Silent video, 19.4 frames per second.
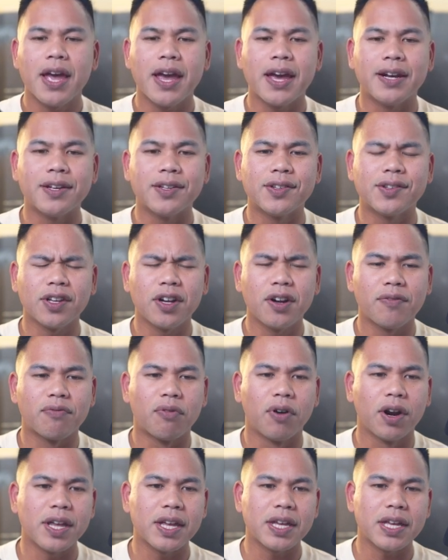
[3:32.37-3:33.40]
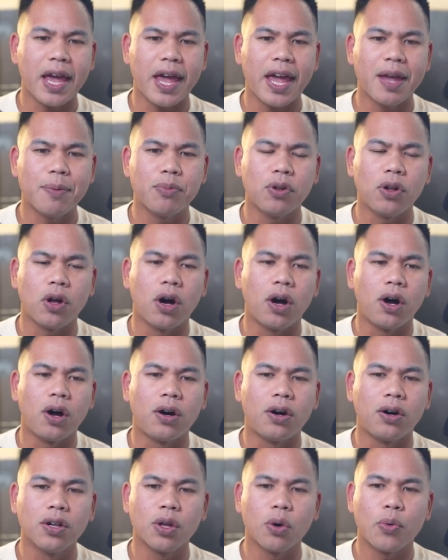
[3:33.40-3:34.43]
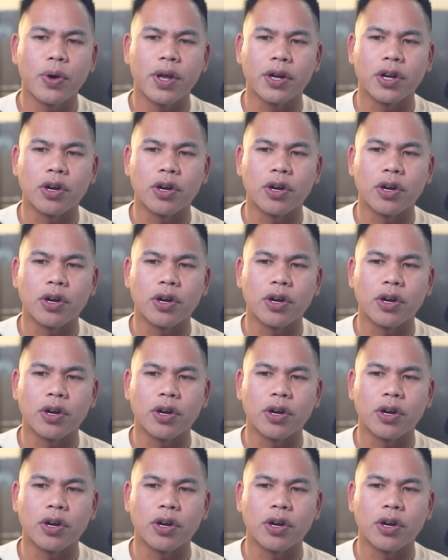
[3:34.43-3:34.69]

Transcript: and instead of running cable all the way